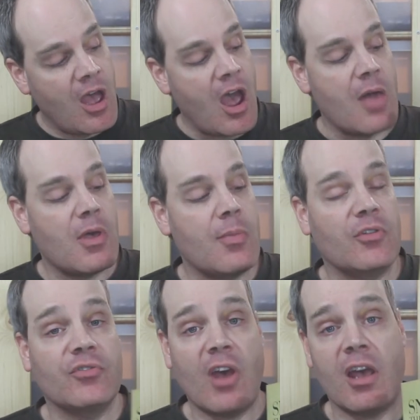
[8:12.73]
And then the
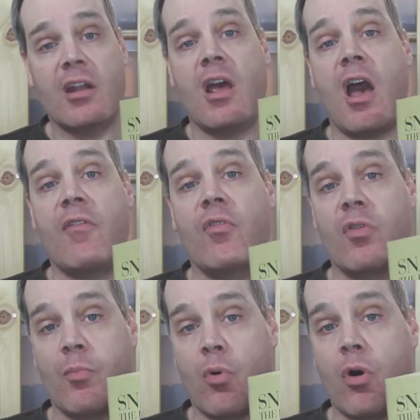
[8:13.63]
second half of
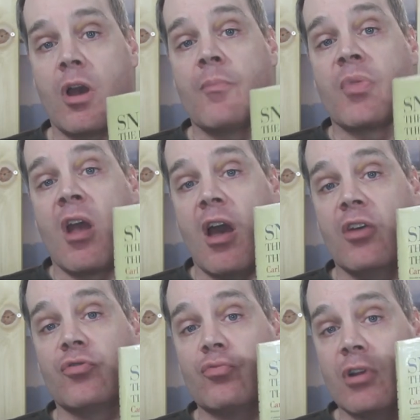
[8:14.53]
the book
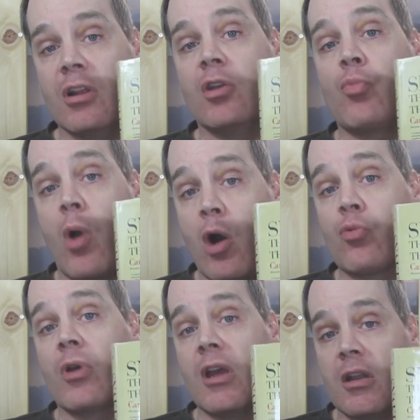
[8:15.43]
has really
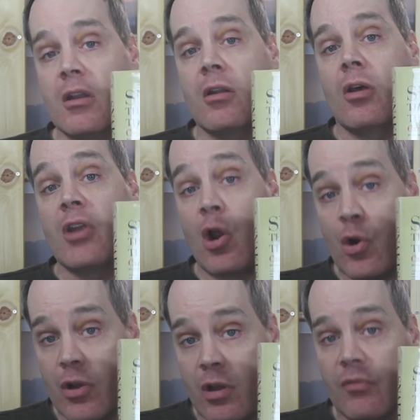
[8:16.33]
well-written
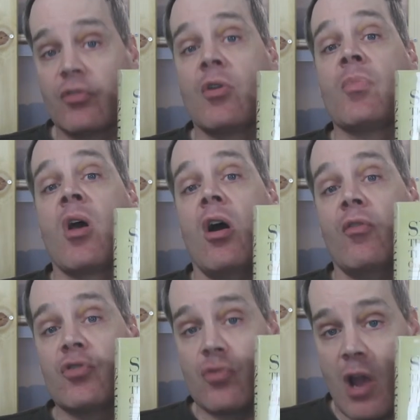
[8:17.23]
narratives
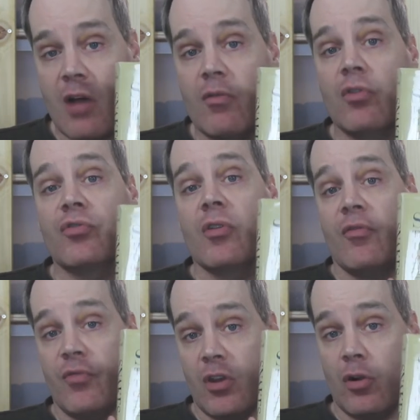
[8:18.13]
of travels in the
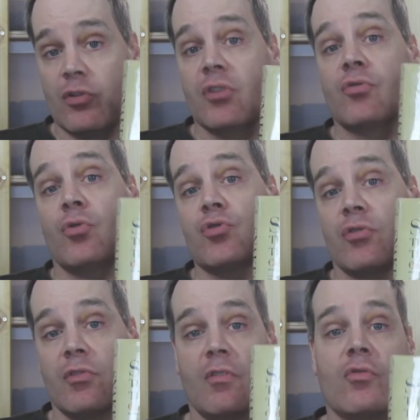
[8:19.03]
field in search
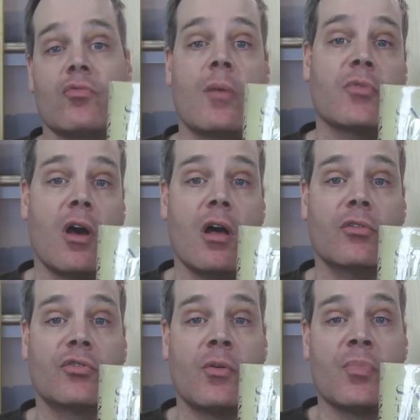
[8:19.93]
of different
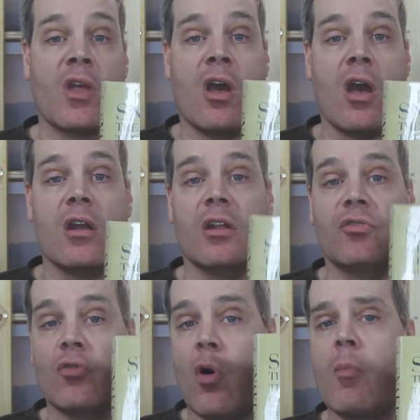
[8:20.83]
reptiles. And it's
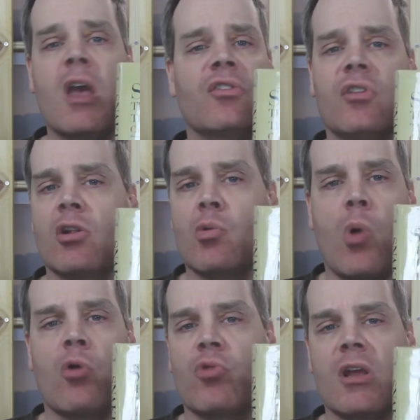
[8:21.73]
so amazingly
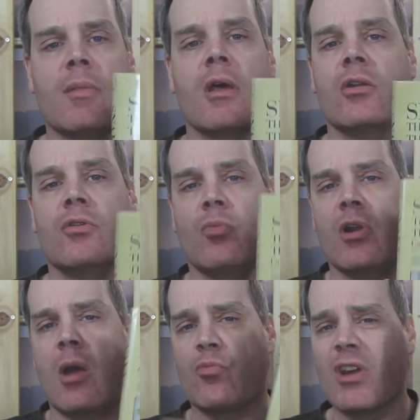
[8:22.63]
well written that
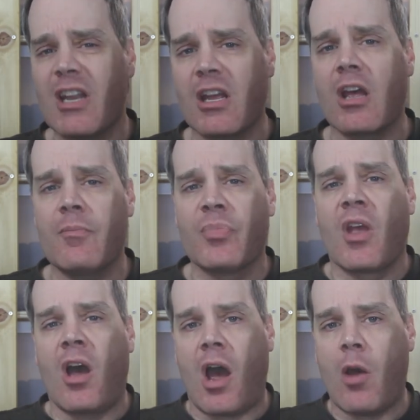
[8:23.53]
when I'm reading it,
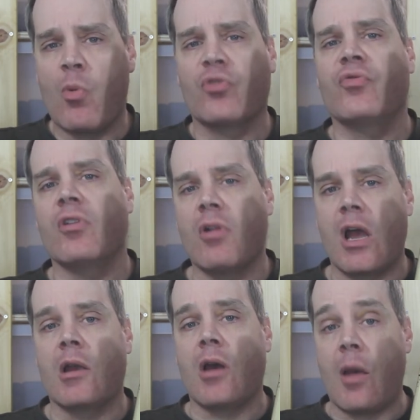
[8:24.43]
I almost feel
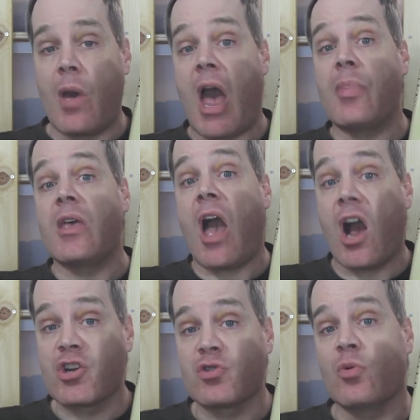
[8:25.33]
like I'm at the
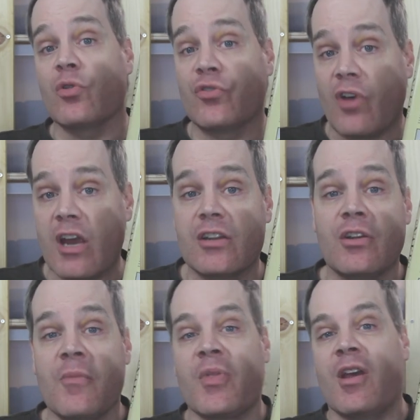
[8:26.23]
actual
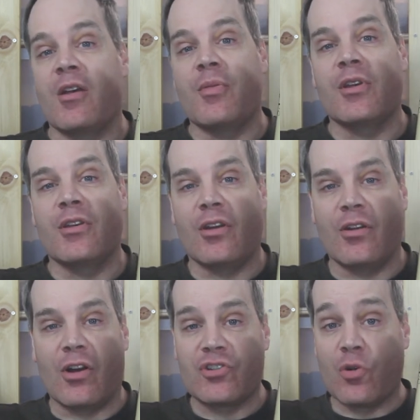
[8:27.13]
site in
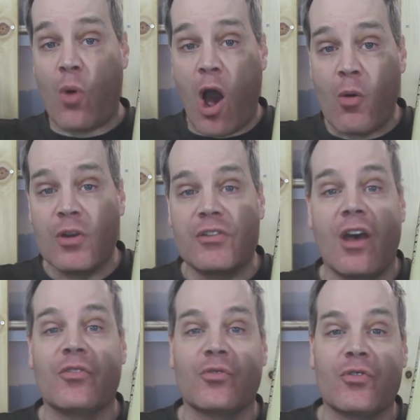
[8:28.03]
the uh, Chihuahuan
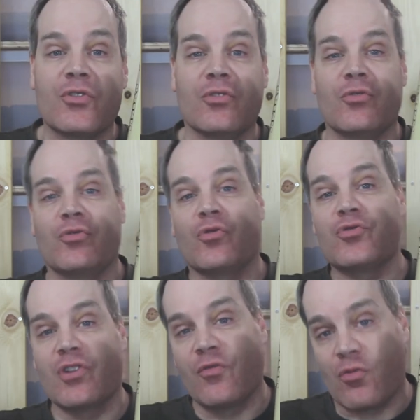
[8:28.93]
Desert
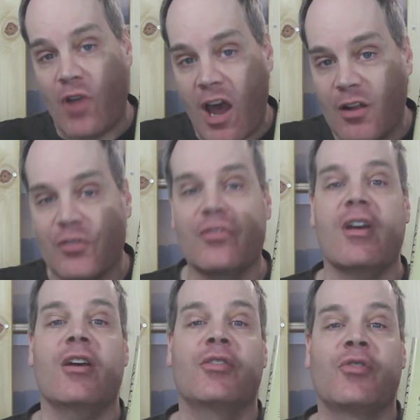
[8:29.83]
searching for
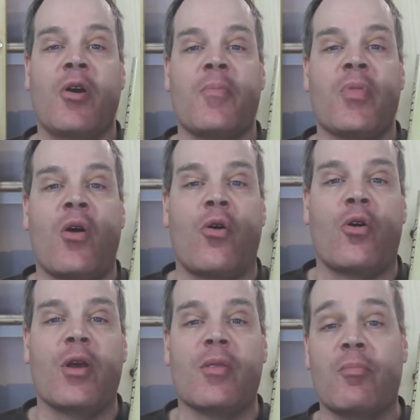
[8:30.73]
rattlesnakes, or
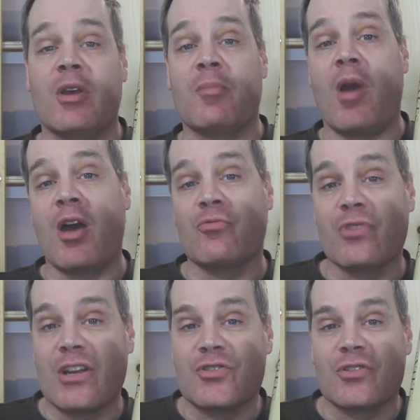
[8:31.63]
in the Big Bend
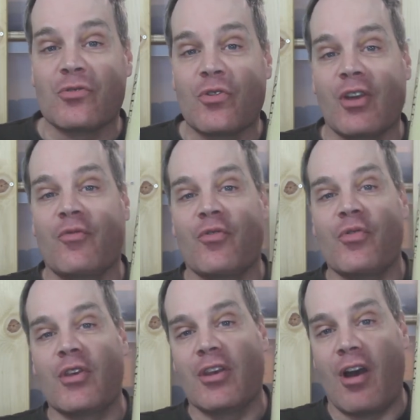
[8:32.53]
region looking for
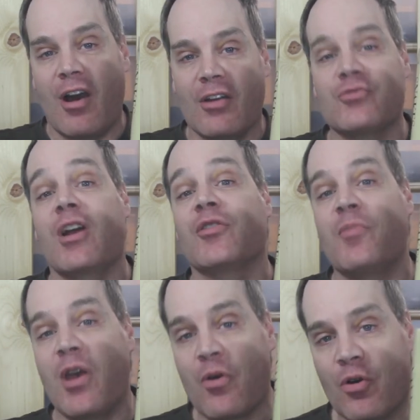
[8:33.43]
the uh,
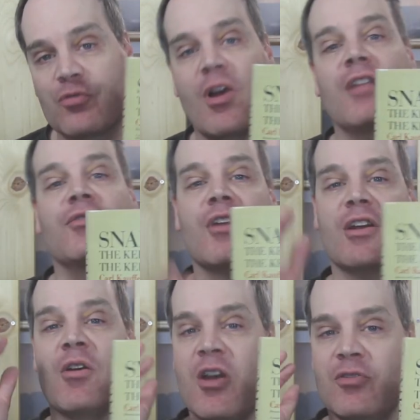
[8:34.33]
Trans-Pecos rat snake.
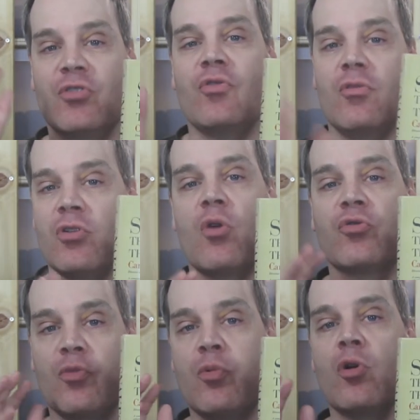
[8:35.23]
Just, you know,
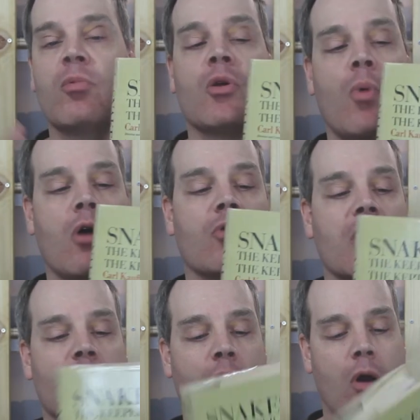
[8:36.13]
superbly well
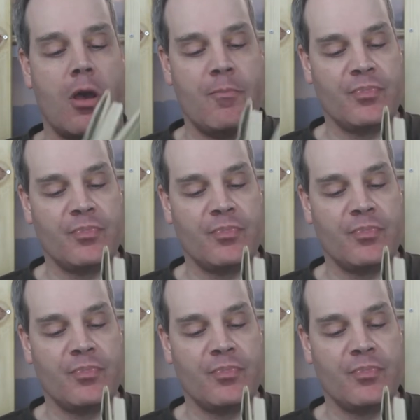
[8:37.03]
written book.